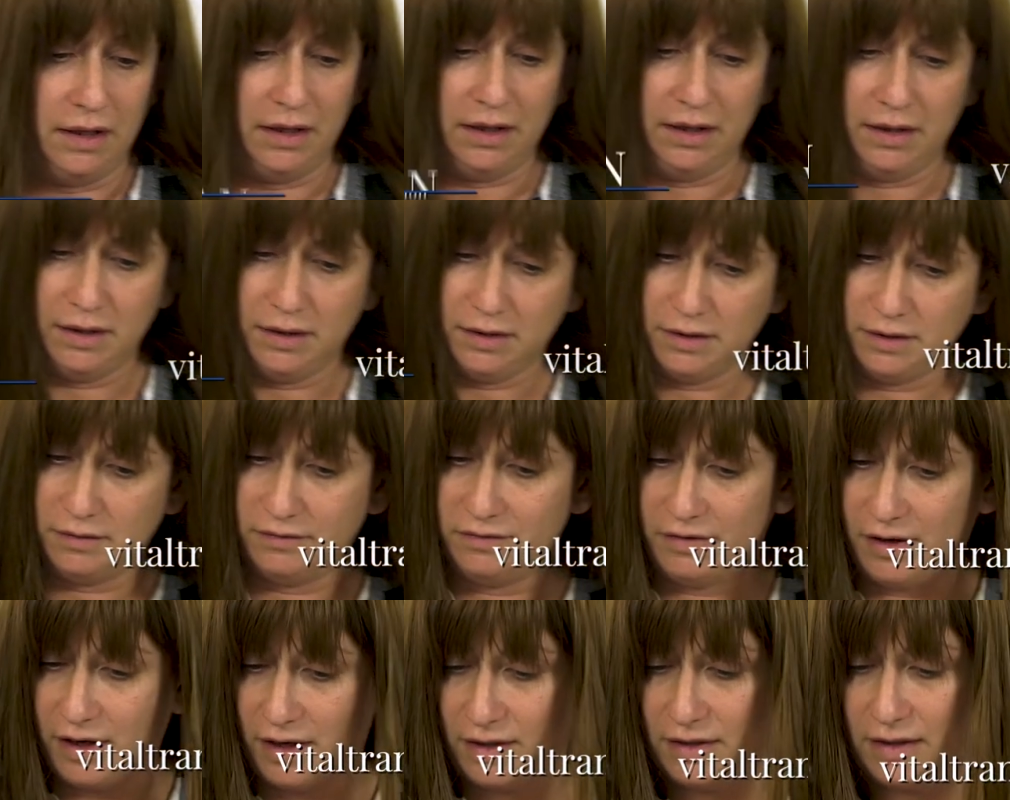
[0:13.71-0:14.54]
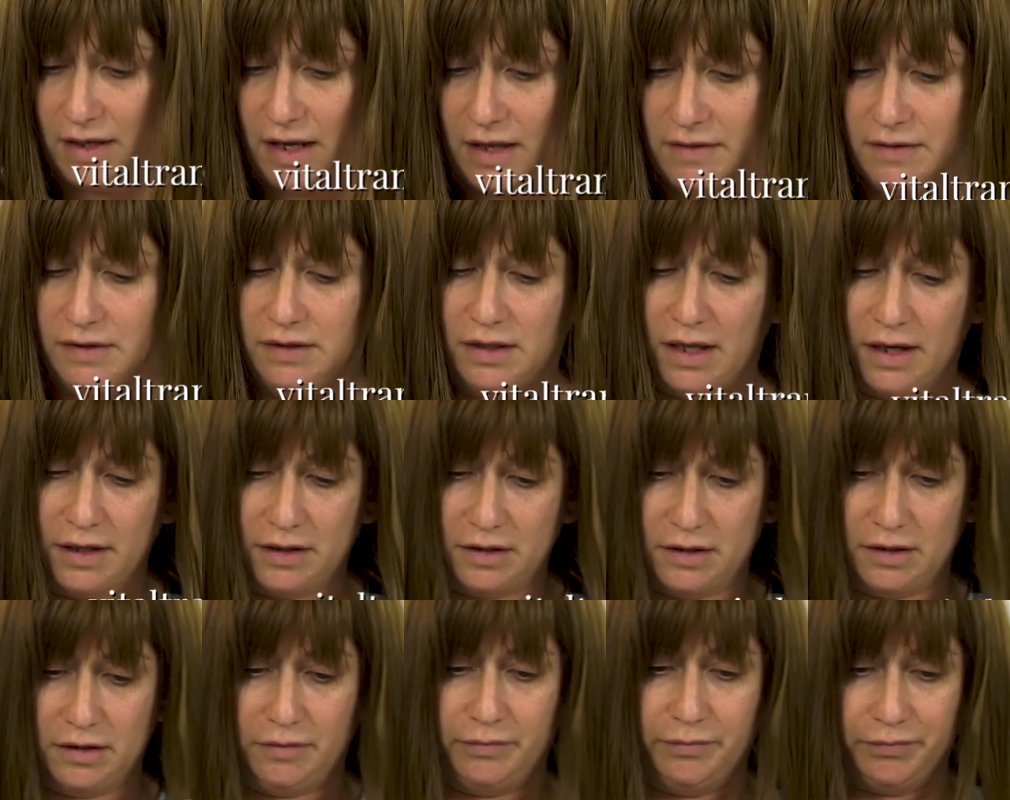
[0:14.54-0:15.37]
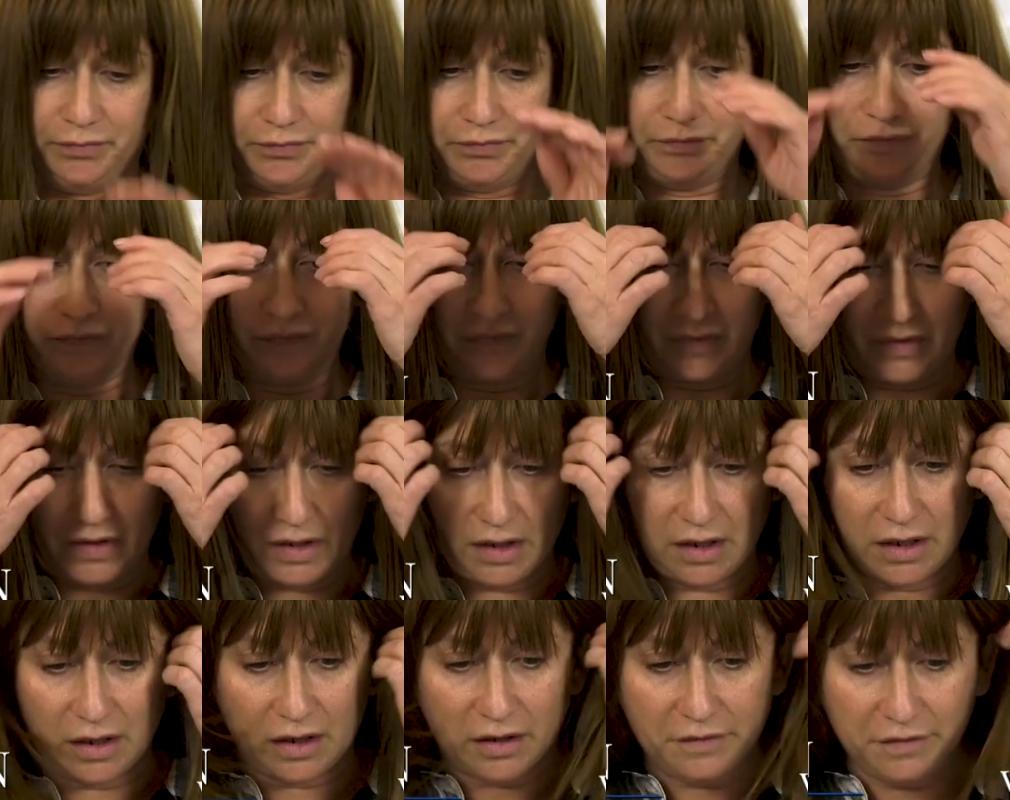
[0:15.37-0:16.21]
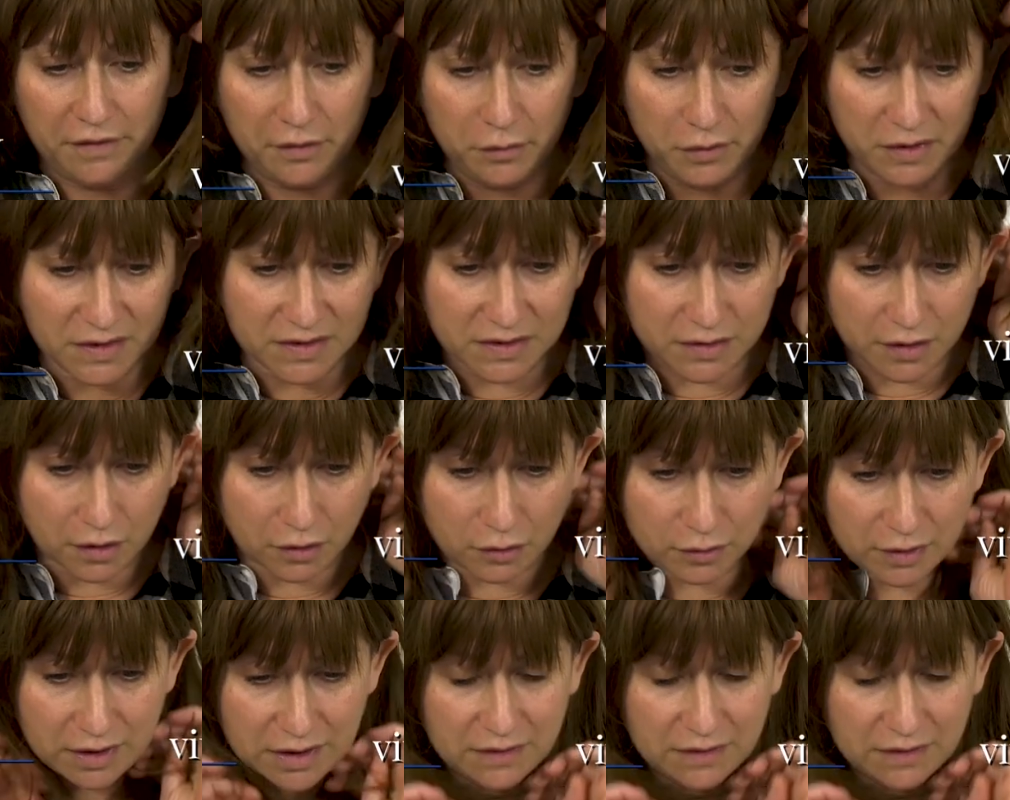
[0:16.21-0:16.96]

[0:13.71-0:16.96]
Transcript: and Lavan and the like. If it was so,